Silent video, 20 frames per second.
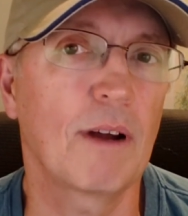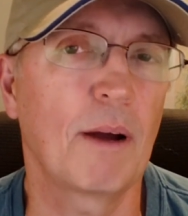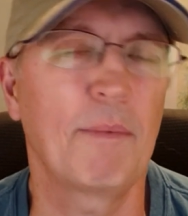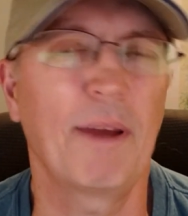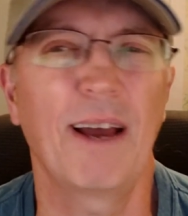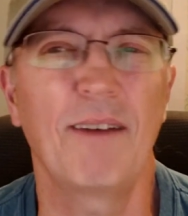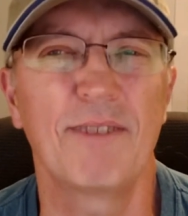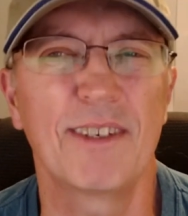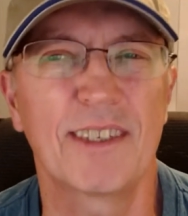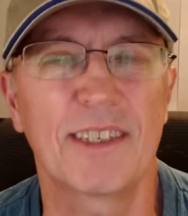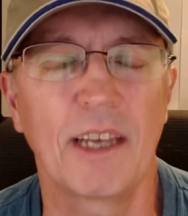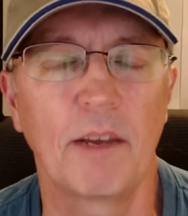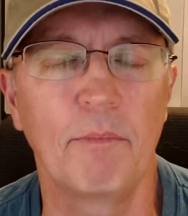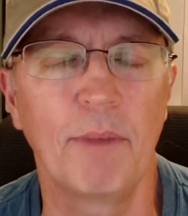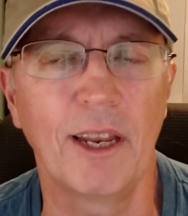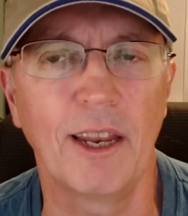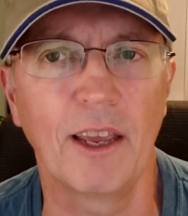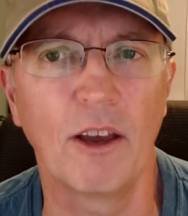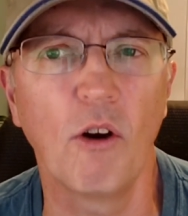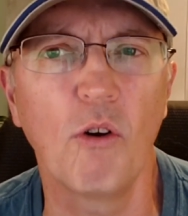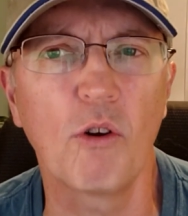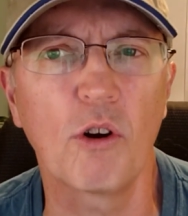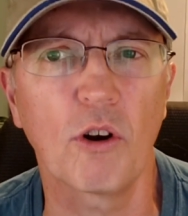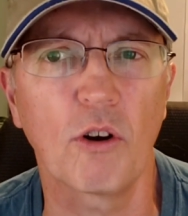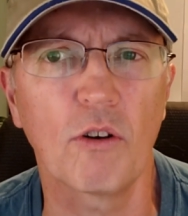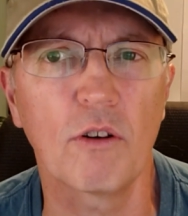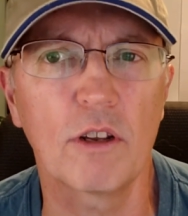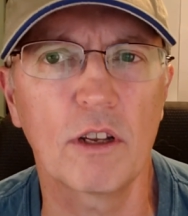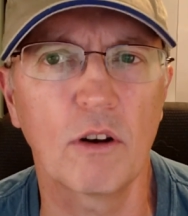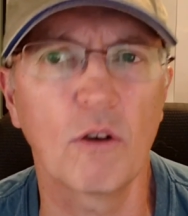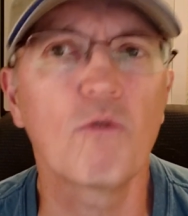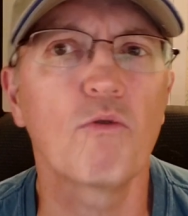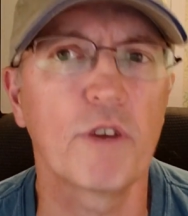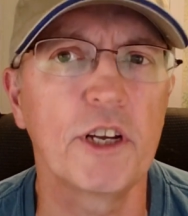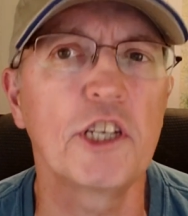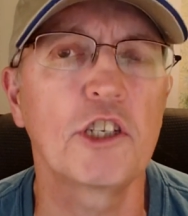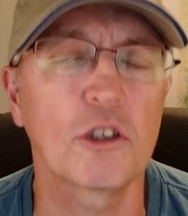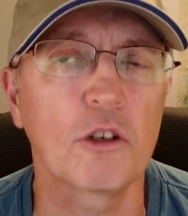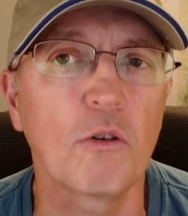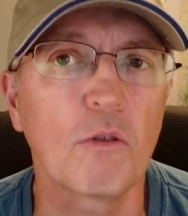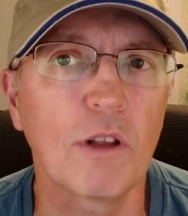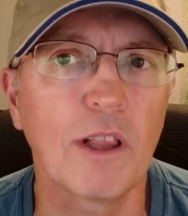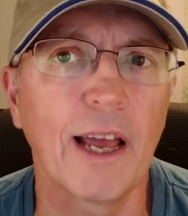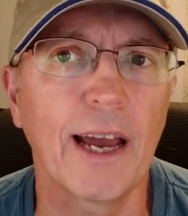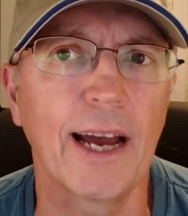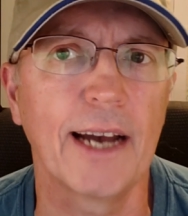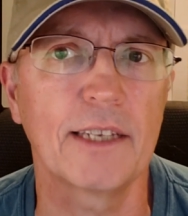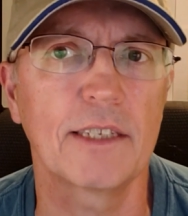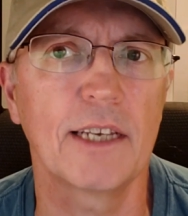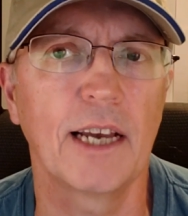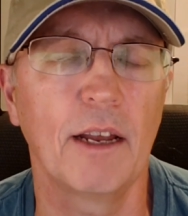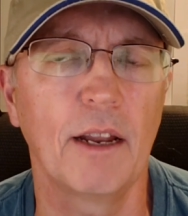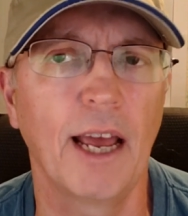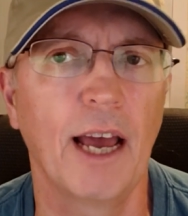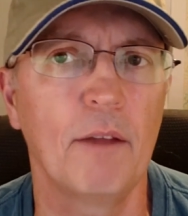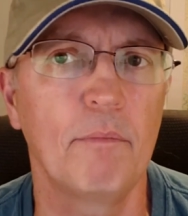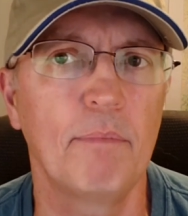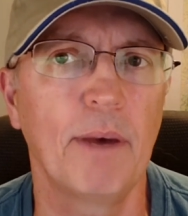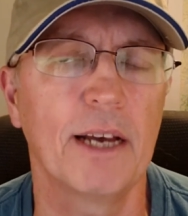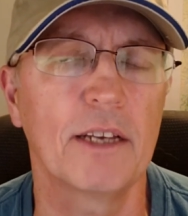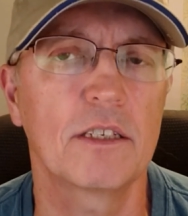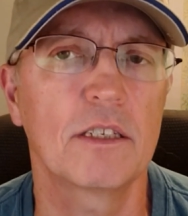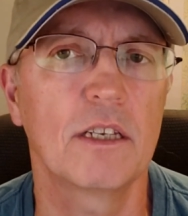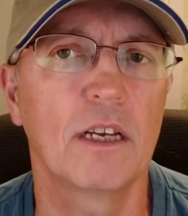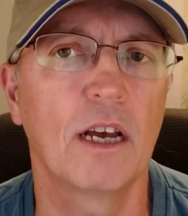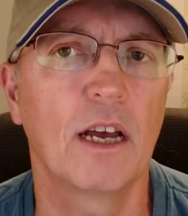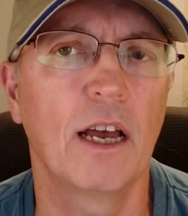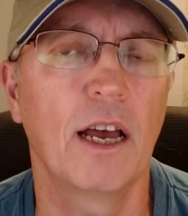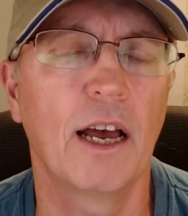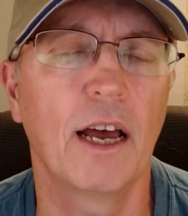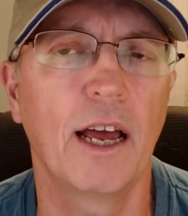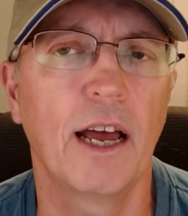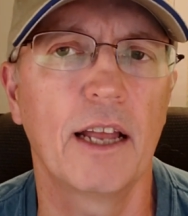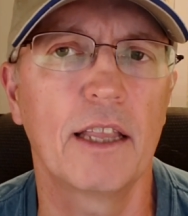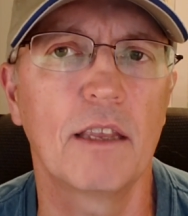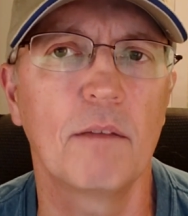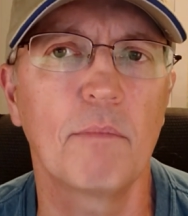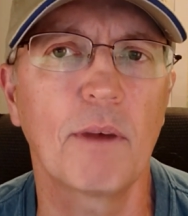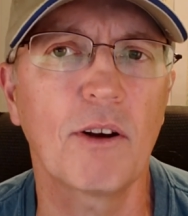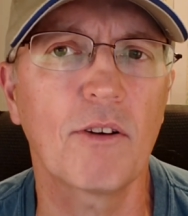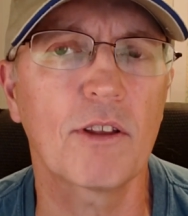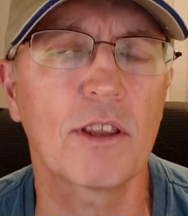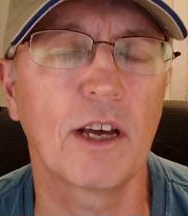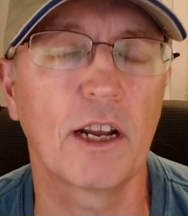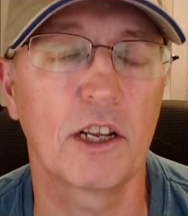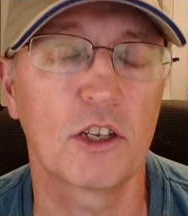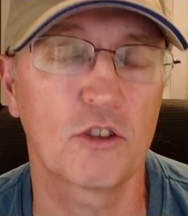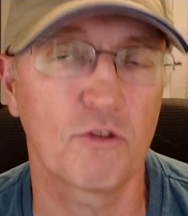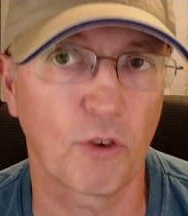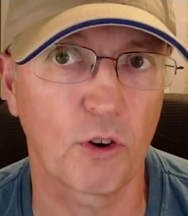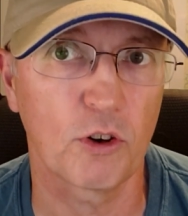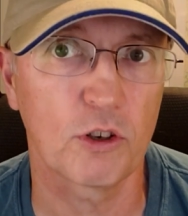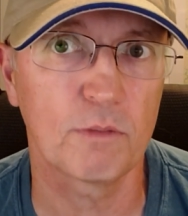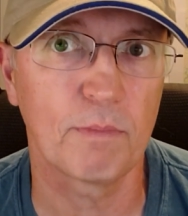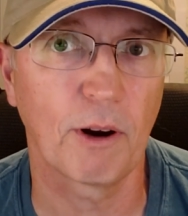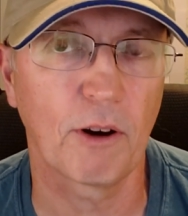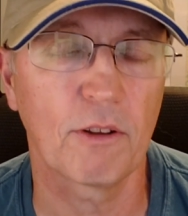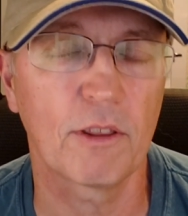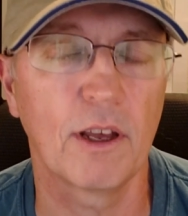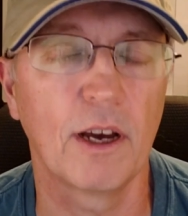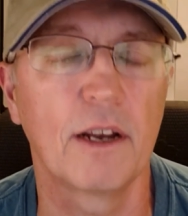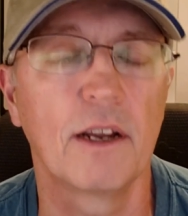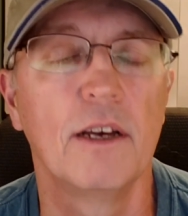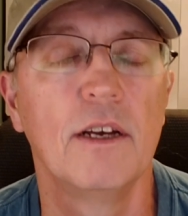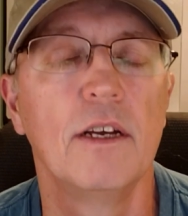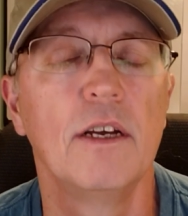I mean, I wouldn't say mediocre, regional class at best at the marathon, his first marathon.